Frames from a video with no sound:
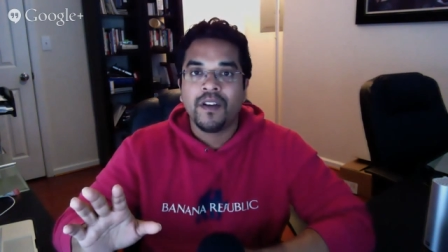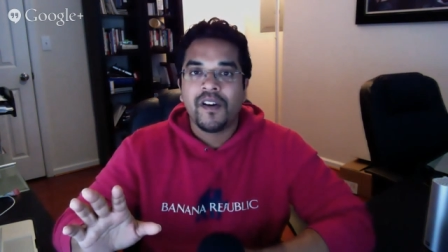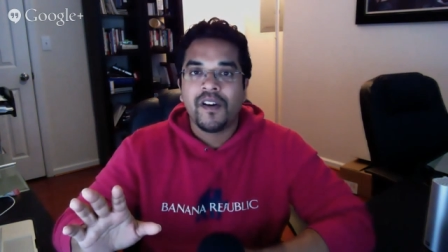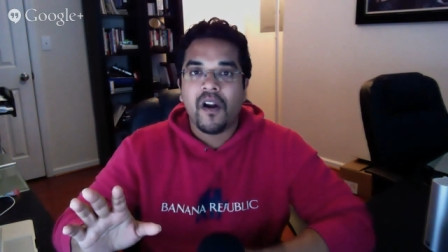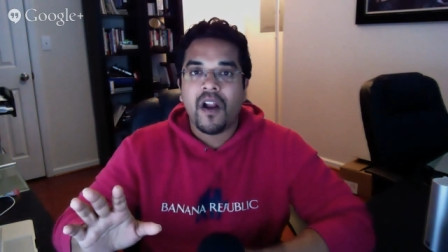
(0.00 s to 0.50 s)

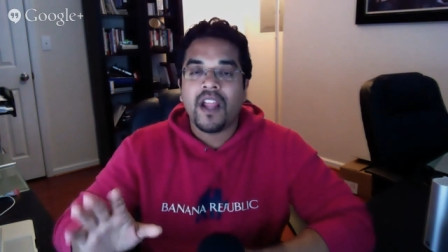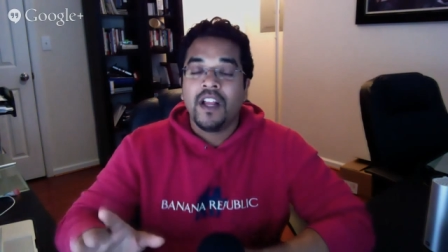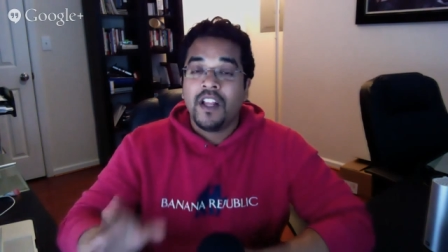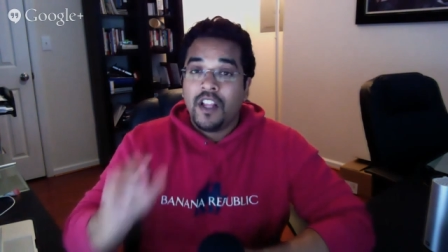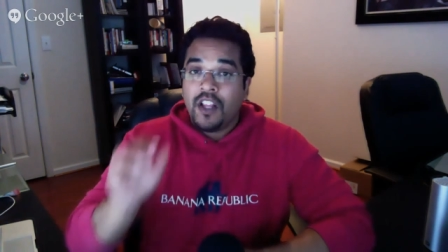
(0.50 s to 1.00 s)
All right?
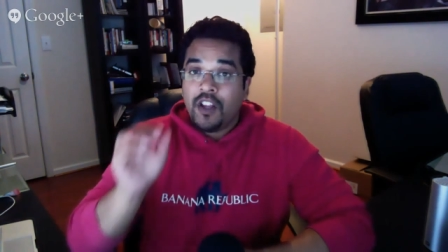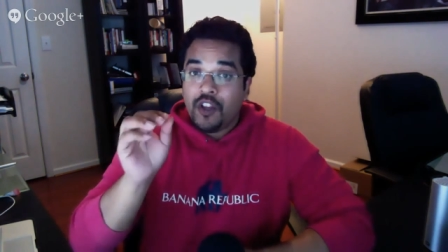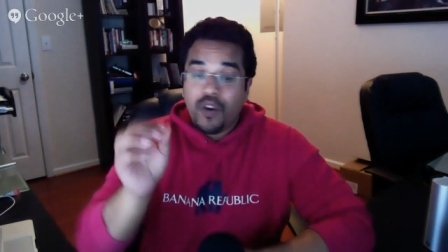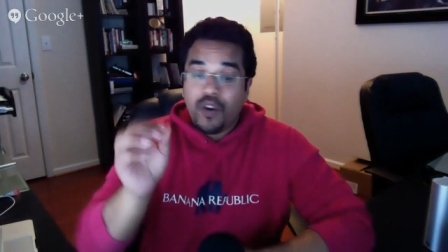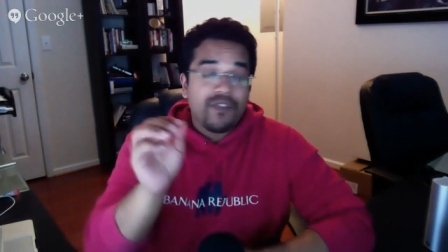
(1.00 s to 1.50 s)

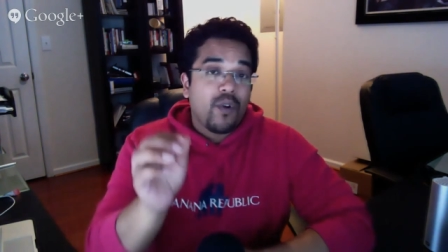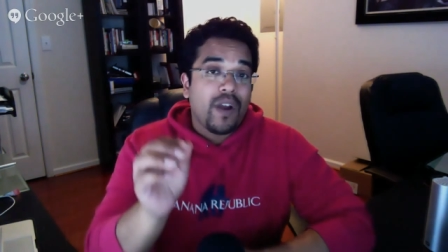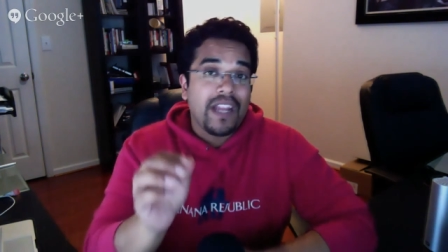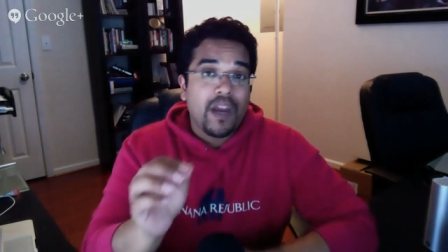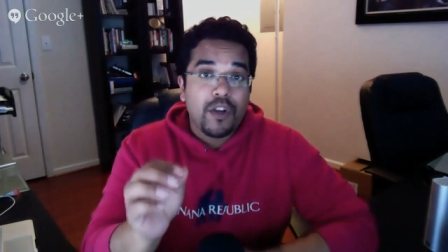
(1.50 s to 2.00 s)
You have no
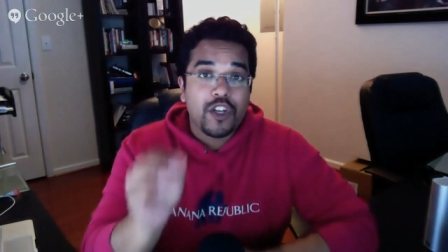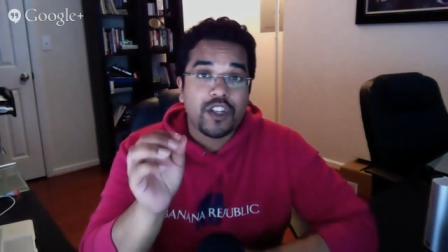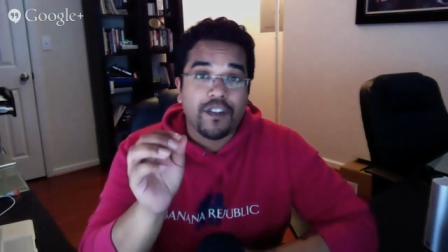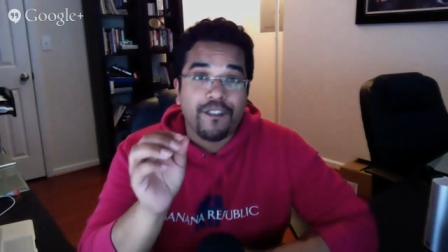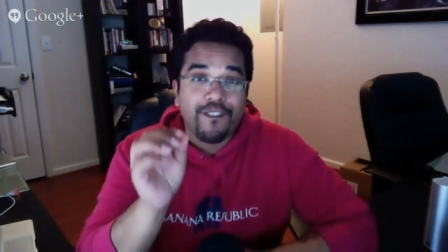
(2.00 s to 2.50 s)
idea what just
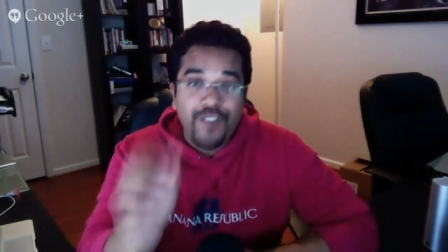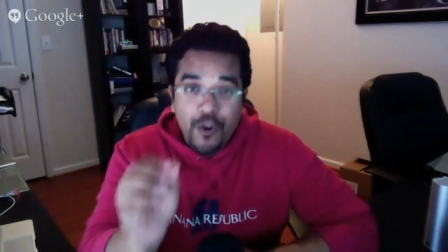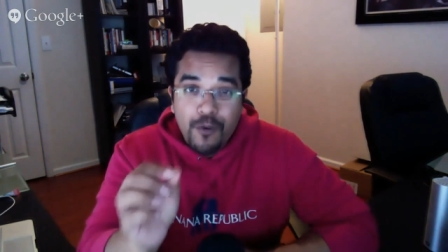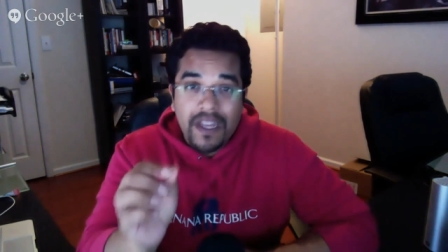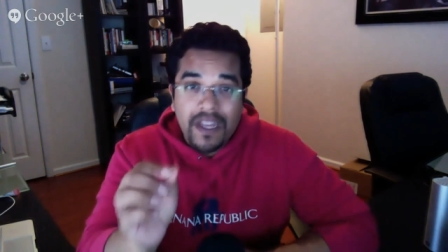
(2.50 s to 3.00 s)
a
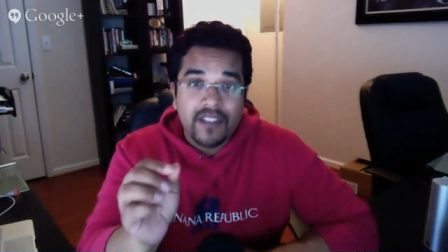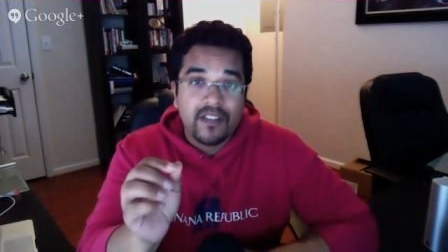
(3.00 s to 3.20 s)
few minutes on the